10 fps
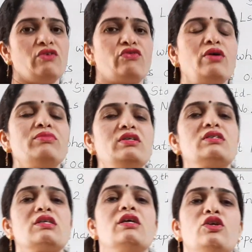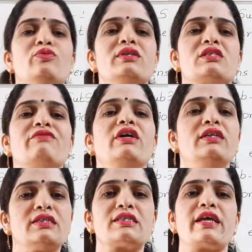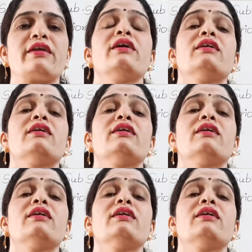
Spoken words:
From this, you must have understand